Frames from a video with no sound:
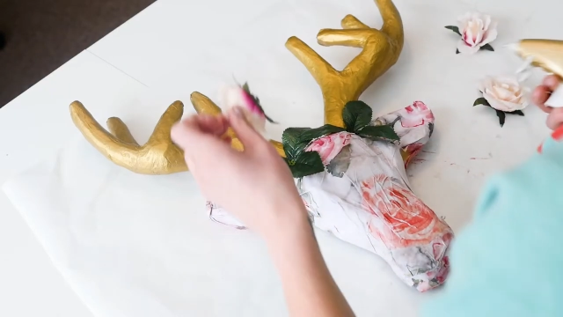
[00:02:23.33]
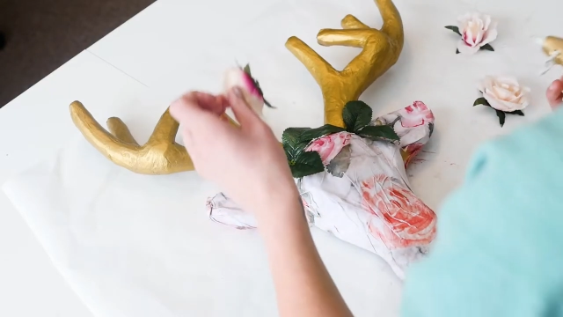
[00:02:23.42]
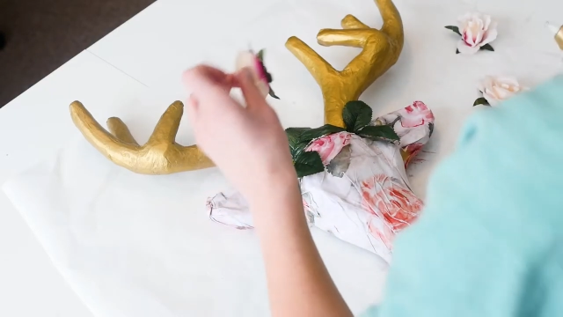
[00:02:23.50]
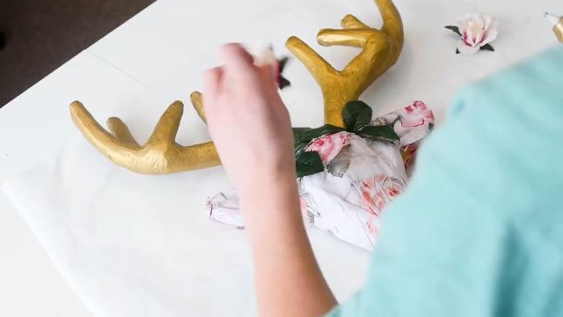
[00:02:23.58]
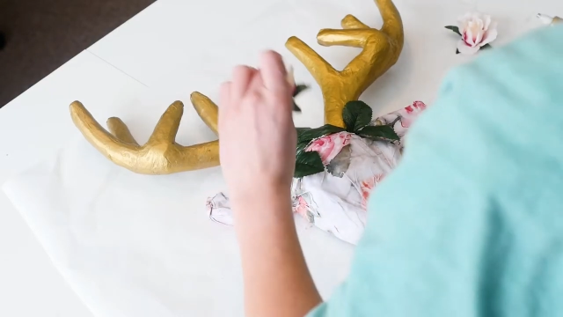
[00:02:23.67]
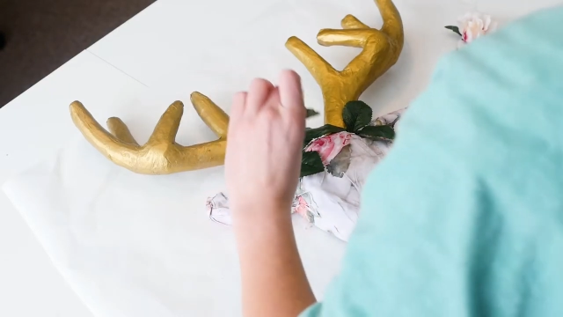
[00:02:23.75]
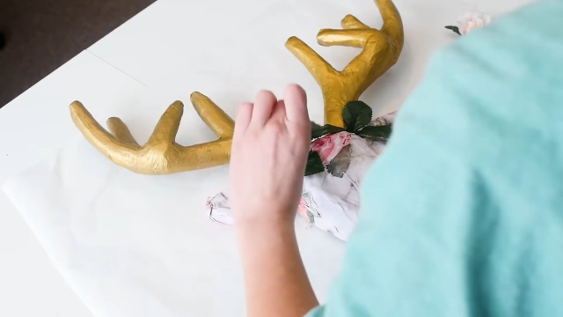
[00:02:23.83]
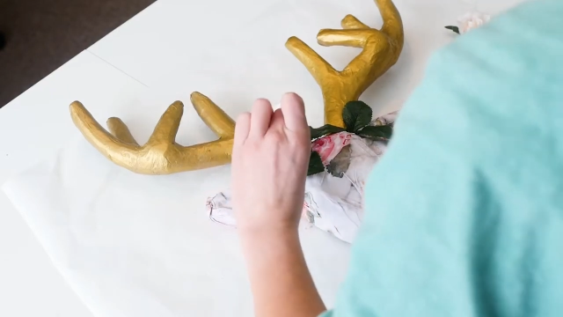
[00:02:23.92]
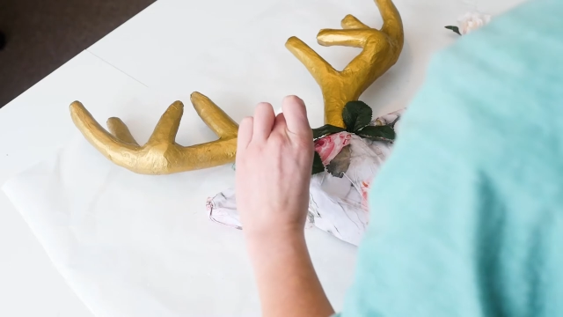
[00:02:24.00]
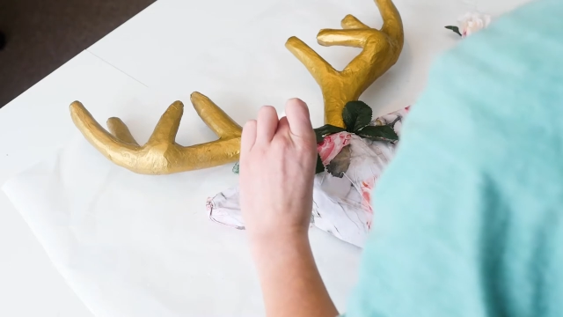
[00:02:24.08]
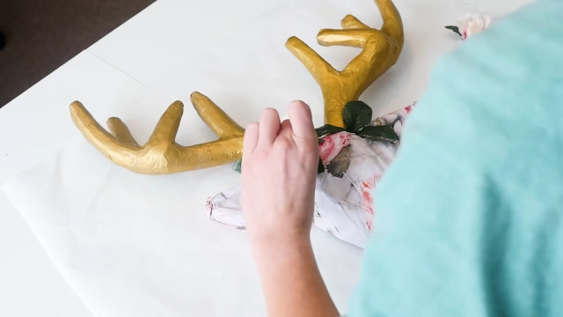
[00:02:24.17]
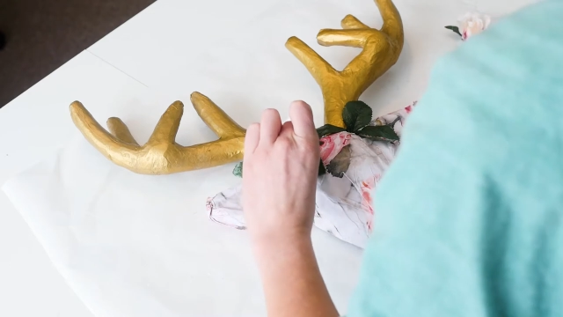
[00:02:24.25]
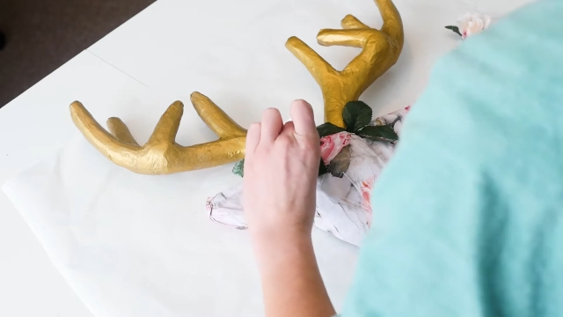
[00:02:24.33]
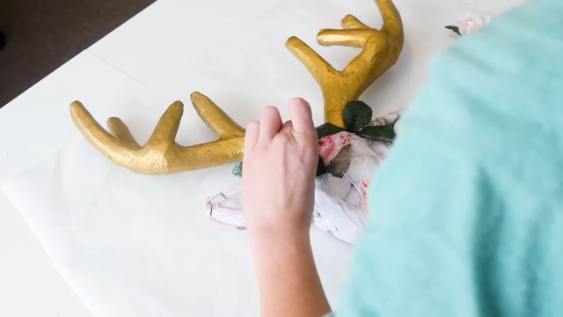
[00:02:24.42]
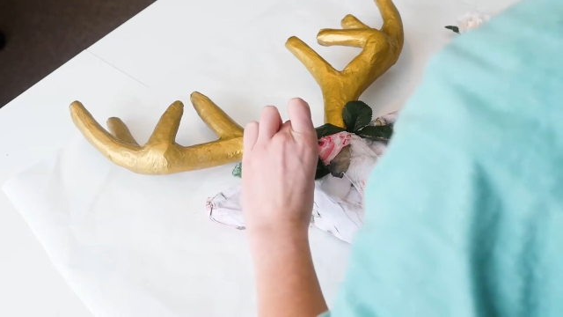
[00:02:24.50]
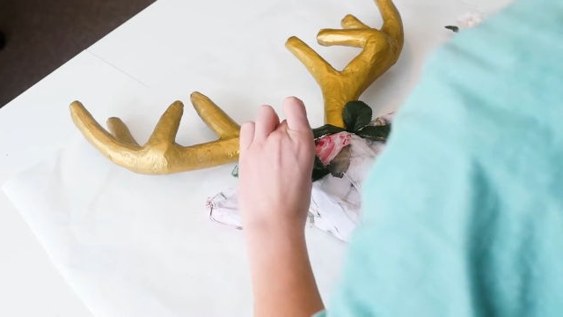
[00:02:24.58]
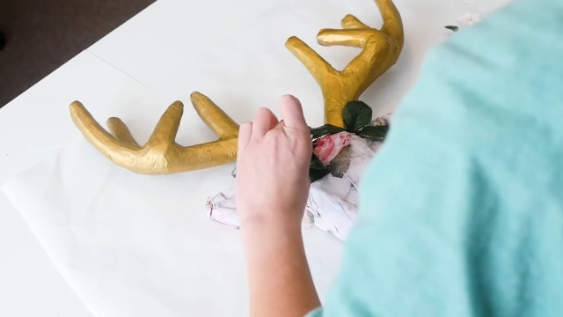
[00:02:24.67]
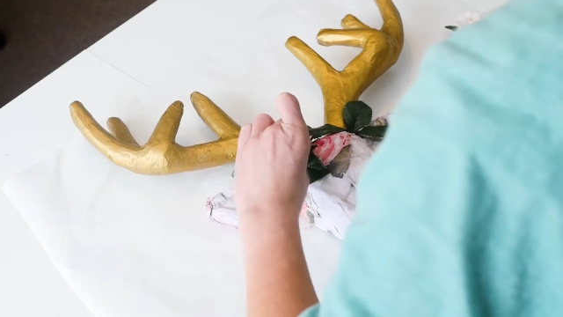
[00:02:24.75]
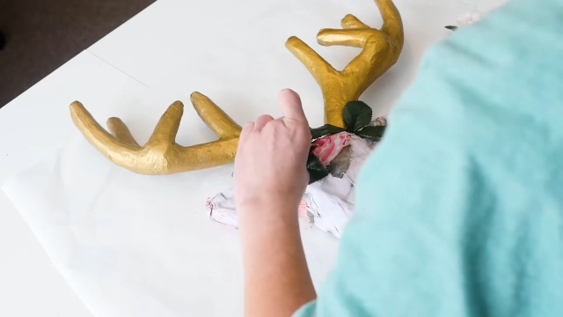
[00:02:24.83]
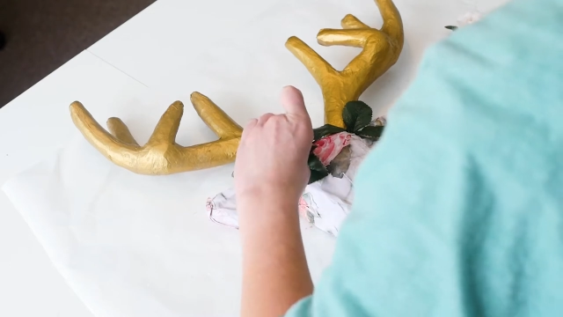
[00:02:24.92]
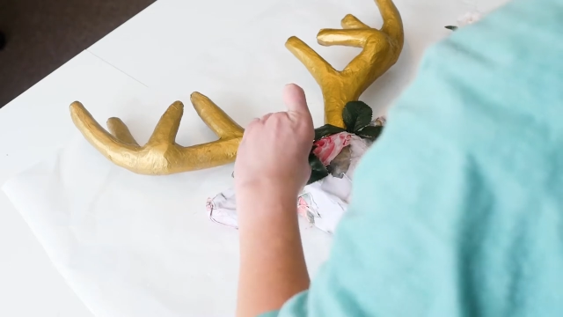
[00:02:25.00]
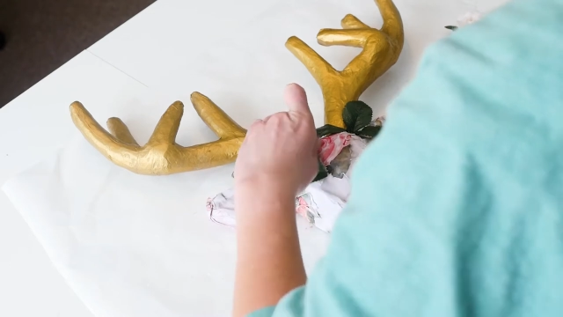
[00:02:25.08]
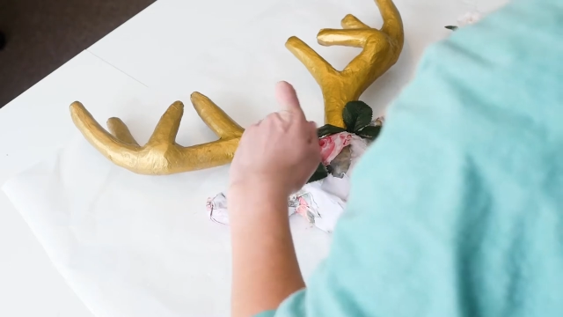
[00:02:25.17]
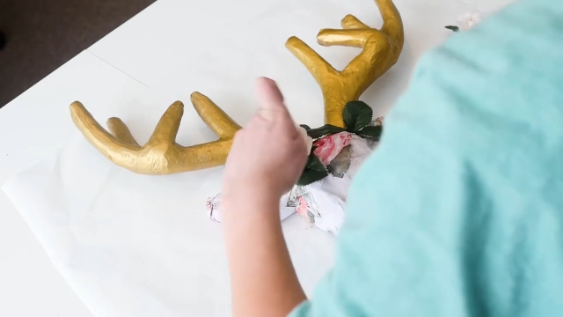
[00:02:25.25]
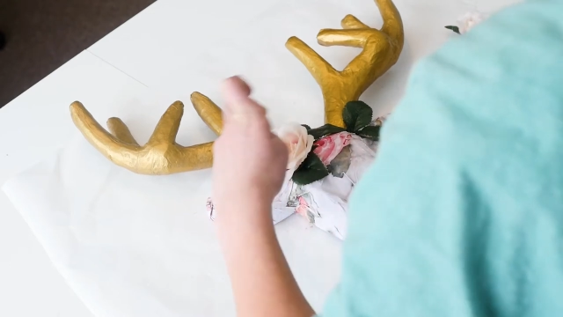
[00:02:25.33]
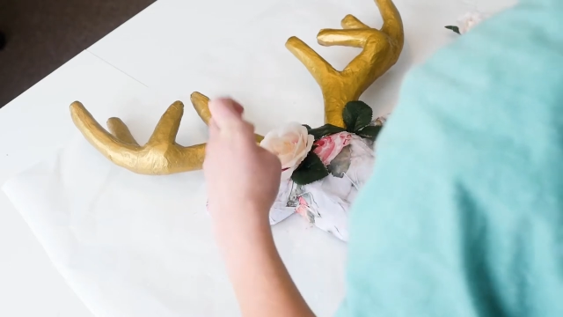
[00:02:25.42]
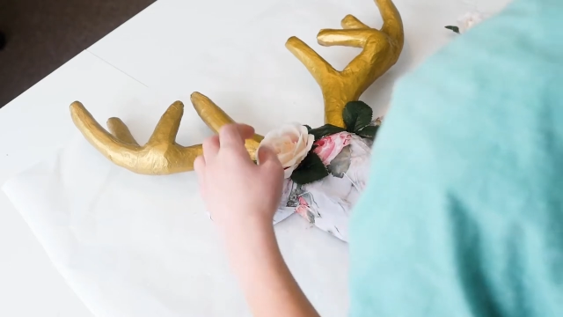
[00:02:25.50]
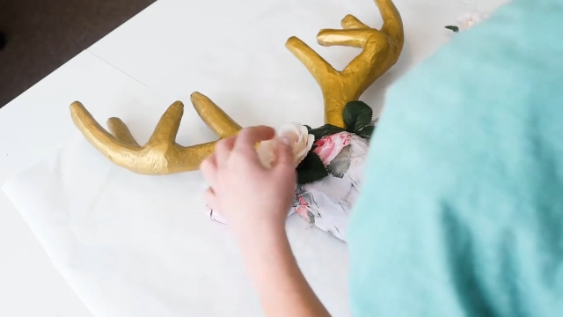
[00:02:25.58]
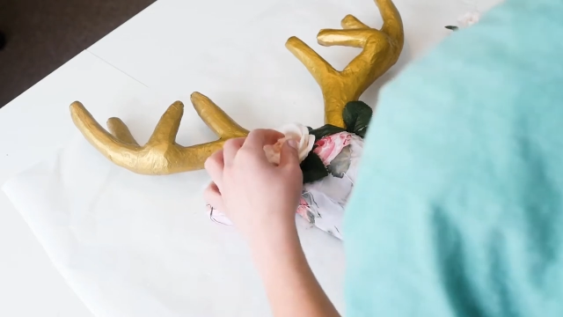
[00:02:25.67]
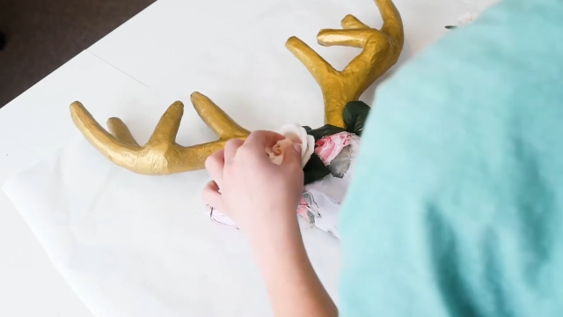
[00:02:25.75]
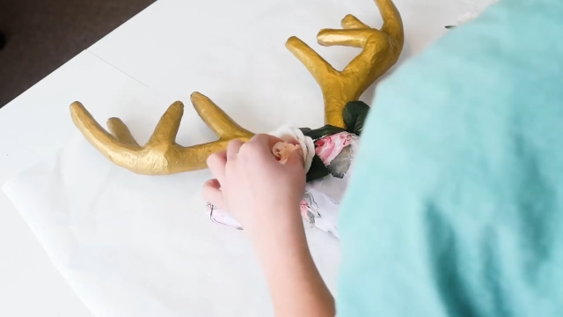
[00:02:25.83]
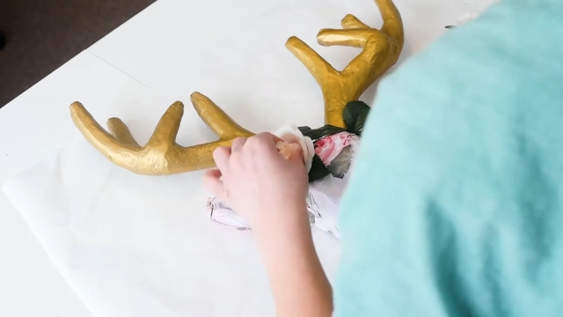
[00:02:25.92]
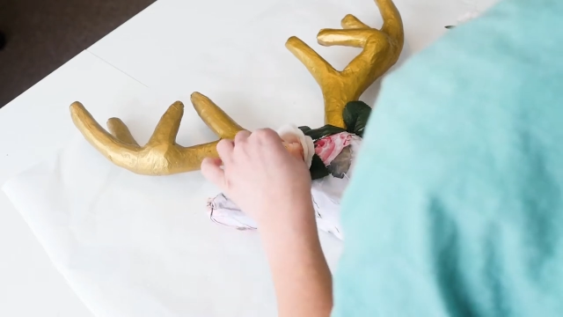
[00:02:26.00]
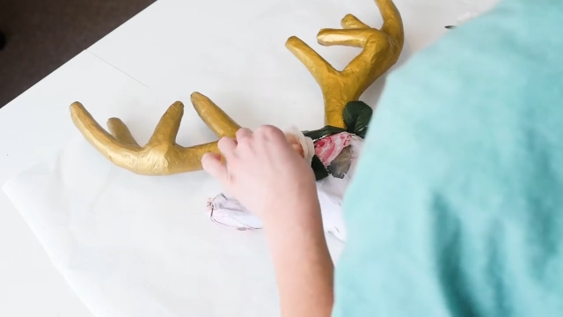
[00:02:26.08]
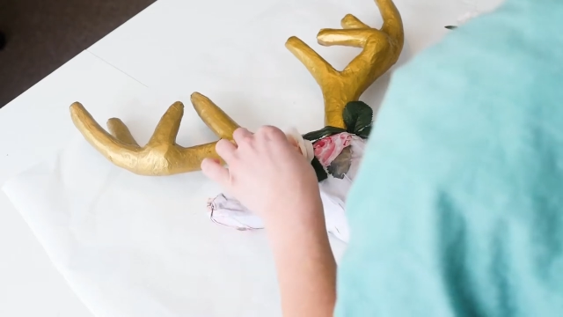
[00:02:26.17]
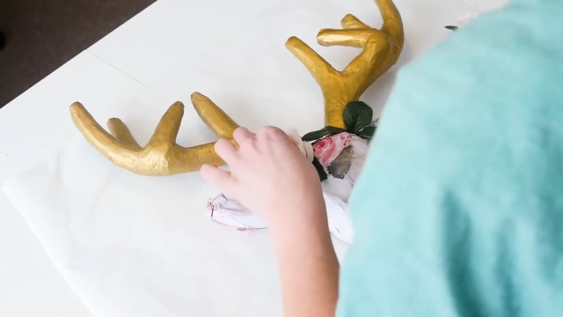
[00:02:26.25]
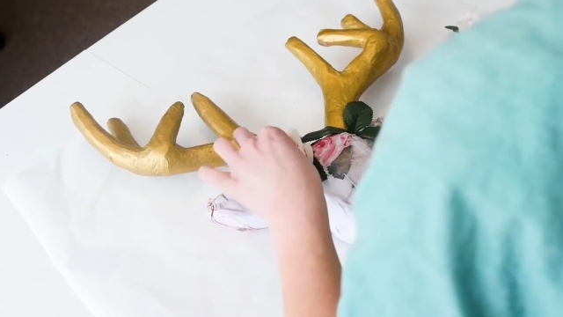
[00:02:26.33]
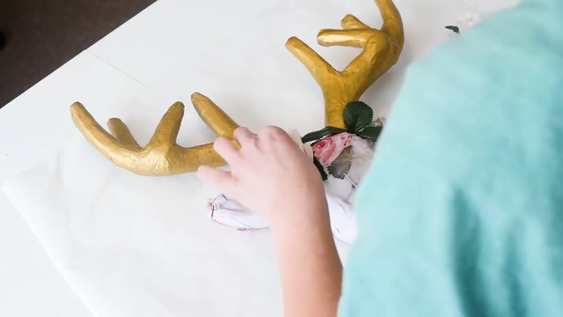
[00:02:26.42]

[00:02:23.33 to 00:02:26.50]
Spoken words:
[unreadable: no face in view]